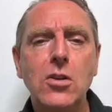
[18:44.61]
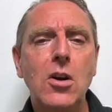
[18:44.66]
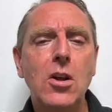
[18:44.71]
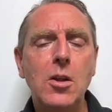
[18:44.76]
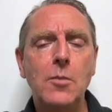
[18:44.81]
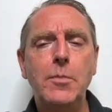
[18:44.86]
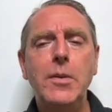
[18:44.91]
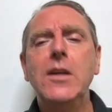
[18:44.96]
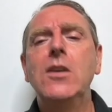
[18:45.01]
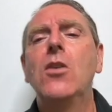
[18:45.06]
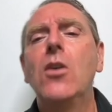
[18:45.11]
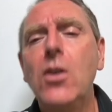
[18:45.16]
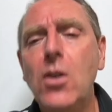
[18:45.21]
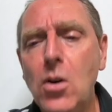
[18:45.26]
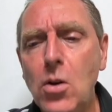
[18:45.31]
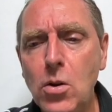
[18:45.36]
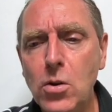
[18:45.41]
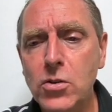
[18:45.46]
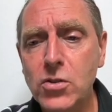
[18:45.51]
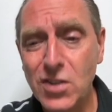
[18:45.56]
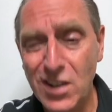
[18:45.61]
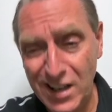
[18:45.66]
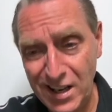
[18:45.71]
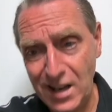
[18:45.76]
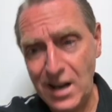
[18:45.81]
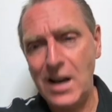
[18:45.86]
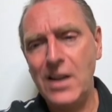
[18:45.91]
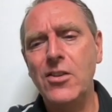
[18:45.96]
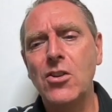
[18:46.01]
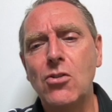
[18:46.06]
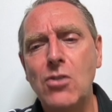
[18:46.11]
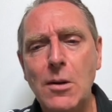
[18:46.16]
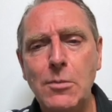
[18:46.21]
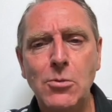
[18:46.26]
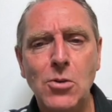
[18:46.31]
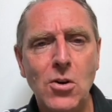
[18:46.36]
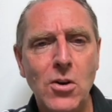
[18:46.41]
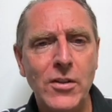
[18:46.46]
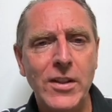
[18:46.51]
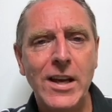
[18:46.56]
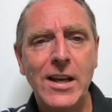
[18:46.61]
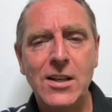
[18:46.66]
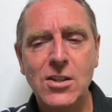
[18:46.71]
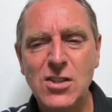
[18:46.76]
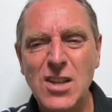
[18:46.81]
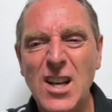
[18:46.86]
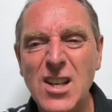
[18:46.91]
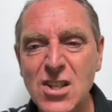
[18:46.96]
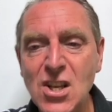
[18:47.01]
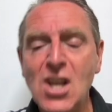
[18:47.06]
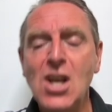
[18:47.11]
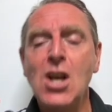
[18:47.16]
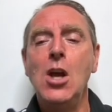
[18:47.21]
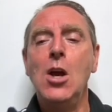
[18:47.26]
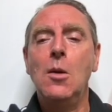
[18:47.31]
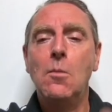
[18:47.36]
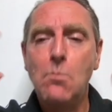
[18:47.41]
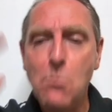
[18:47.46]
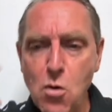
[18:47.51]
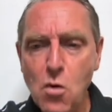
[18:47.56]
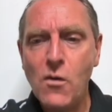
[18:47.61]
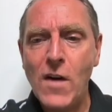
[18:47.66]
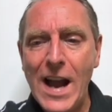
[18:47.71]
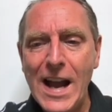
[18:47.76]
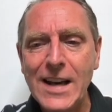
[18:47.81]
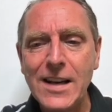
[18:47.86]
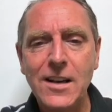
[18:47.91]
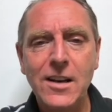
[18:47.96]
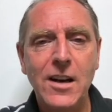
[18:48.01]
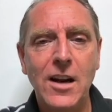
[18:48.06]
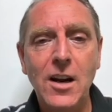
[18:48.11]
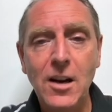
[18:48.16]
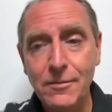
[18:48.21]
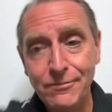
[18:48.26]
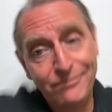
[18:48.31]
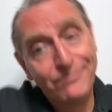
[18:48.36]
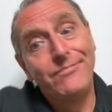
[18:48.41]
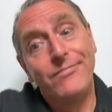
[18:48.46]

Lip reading: all the Bitcoin holders and the other crypto on that exchange move out of there,